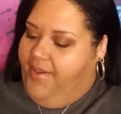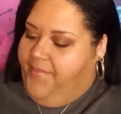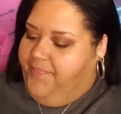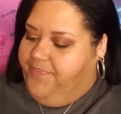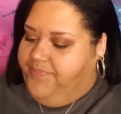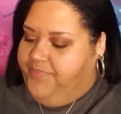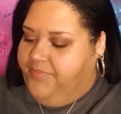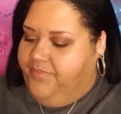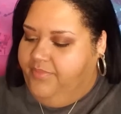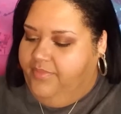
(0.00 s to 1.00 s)

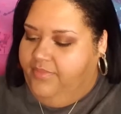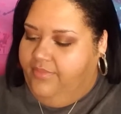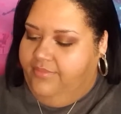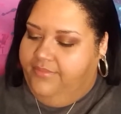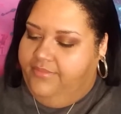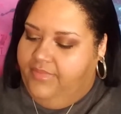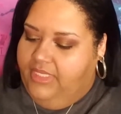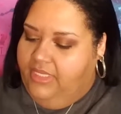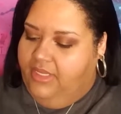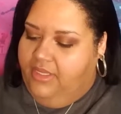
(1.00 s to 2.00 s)

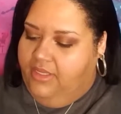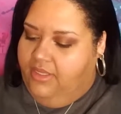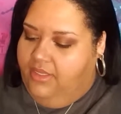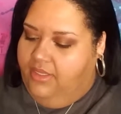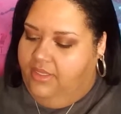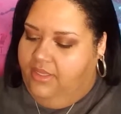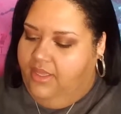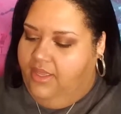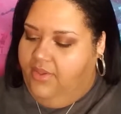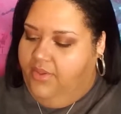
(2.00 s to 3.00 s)

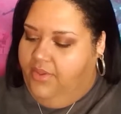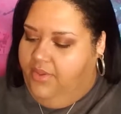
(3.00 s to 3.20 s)
Nobody speaks.